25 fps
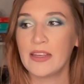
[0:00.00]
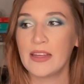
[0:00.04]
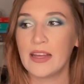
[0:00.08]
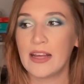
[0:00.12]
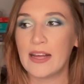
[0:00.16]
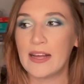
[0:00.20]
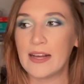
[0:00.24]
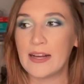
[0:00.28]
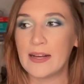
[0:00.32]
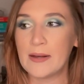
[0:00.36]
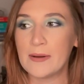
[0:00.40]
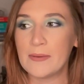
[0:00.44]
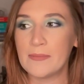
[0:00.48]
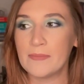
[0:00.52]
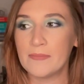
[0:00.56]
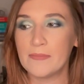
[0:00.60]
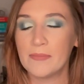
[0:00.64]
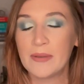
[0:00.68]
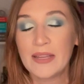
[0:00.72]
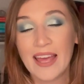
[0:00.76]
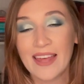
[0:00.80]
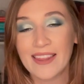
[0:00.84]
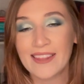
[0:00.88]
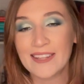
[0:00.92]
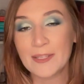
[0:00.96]
But
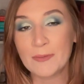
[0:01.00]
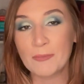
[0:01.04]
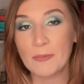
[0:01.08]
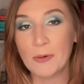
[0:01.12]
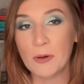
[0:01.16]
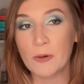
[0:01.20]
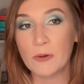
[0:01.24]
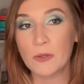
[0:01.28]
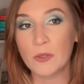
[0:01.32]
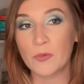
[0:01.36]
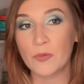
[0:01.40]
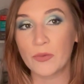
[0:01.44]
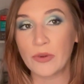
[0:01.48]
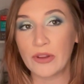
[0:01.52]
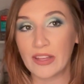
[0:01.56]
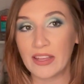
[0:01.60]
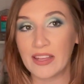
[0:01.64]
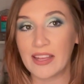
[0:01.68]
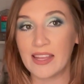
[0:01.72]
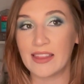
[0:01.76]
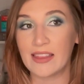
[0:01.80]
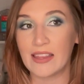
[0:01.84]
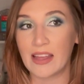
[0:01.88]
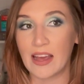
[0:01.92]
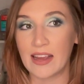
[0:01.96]
yeah, this book was really
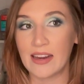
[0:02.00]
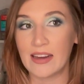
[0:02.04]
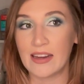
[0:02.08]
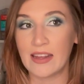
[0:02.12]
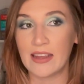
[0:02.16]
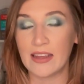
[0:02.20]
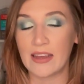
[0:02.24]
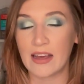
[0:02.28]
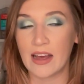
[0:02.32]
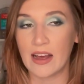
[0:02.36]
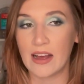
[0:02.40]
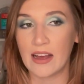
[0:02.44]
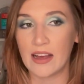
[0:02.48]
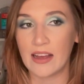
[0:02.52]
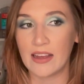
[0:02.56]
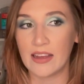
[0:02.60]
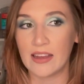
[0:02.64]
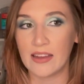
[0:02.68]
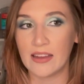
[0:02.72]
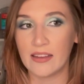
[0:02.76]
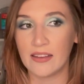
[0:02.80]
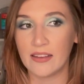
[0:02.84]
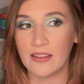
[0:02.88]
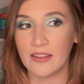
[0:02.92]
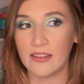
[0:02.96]
enlightening.
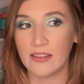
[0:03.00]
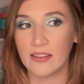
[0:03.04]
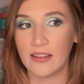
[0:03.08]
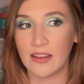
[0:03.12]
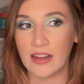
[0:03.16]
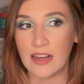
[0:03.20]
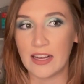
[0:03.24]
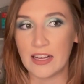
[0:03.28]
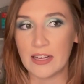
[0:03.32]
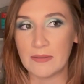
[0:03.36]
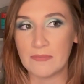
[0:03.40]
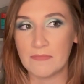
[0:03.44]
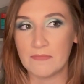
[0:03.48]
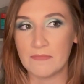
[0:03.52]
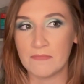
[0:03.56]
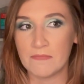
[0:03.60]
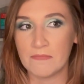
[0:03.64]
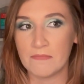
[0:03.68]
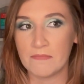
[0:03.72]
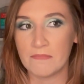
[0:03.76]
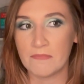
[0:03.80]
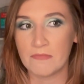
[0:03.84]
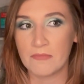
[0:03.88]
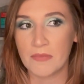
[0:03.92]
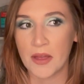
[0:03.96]
I
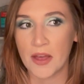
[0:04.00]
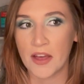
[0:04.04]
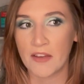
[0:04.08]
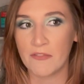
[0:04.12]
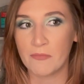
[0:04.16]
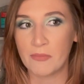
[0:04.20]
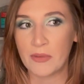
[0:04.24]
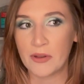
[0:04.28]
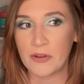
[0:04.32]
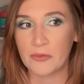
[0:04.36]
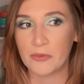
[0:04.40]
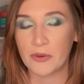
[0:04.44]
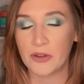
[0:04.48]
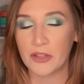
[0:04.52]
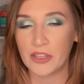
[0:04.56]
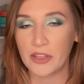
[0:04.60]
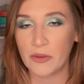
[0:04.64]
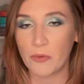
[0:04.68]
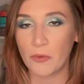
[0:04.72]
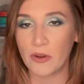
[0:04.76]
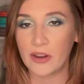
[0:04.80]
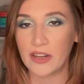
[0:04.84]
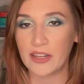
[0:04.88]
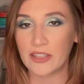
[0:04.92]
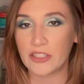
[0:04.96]
have been really
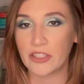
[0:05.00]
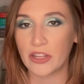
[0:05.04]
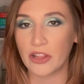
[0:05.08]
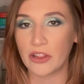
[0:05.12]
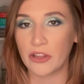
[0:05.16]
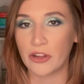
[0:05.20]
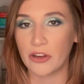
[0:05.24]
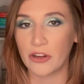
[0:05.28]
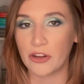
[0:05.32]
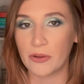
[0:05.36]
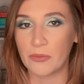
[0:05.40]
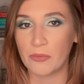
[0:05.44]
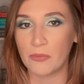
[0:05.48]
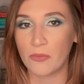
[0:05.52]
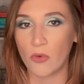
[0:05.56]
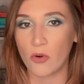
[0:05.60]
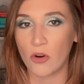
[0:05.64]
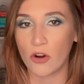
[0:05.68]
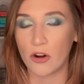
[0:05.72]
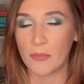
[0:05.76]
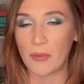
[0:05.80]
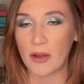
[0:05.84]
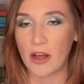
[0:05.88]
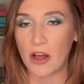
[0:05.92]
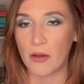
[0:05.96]
wanting to learn
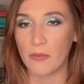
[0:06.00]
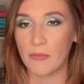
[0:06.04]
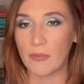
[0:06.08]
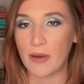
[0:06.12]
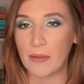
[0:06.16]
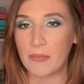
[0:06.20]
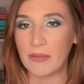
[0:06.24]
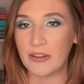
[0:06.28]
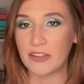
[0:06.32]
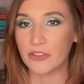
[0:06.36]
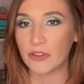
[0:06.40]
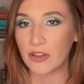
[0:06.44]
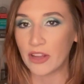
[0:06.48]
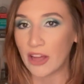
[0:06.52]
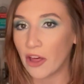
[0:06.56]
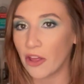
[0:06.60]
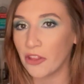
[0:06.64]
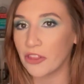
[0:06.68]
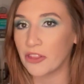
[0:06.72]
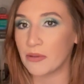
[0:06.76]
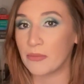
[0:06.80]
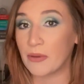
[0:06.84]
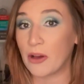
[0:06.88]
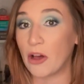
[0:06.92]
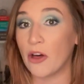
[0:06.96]
more about my mental
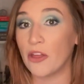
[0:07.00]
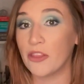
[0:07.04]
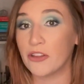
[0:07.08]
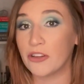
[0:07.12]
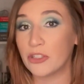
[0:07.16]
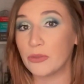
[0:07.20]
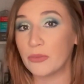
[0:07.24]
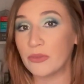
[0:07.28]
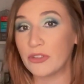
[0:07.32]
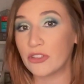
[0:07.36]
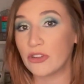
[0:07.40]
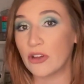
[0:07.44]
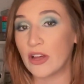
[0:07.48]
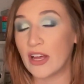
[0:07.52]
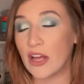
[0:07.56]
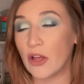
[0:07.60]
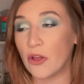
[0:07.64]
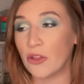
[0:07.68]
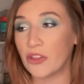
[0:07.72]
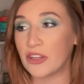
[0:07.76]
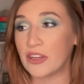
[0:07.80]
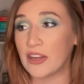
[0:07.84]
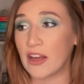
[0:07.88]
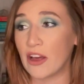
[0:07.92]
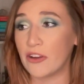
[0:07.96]
health and about others' mental
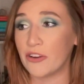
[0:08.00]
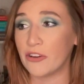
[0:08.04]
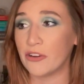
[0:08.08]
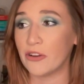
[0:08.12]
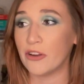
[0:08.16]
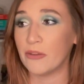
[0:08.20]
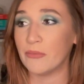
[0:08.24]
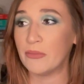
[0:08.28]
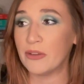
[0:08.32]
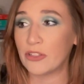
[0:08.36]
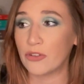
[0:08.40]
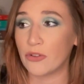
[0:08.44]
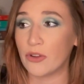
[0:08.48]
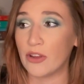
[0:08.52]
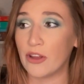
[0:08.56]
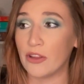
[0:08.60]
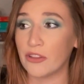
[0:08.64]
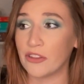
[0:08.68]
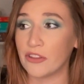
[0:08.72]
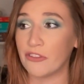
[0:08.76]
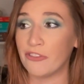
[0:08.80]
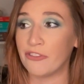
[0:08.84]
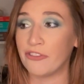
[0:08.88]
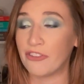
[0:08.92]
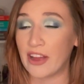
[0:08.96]
health and how your mental
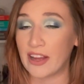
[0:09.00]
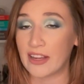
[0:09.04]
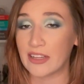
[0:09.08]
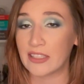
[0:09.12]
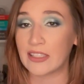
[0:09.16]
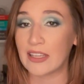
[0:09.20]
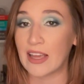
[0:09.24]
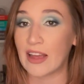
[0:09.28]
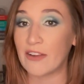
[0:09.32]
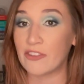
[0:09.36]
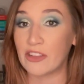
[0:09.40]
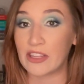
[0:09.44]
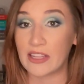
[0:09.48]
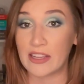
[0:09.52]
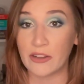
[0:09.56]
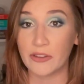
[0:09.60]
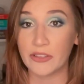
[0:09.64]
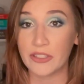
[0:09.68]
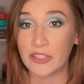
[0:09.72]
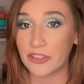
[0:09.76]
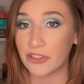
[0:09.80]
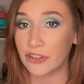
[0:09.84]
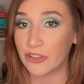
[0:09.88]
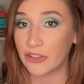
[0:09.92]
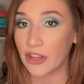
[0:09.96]
health affects everything
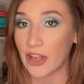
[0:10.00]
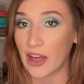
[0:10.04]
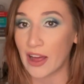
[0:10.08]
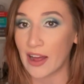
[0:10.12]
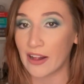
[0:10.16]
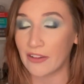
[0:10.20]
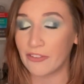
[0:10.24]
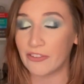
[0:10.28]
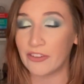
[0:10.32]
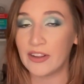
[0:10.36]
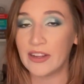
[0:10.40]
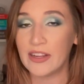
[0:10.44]
else in your life.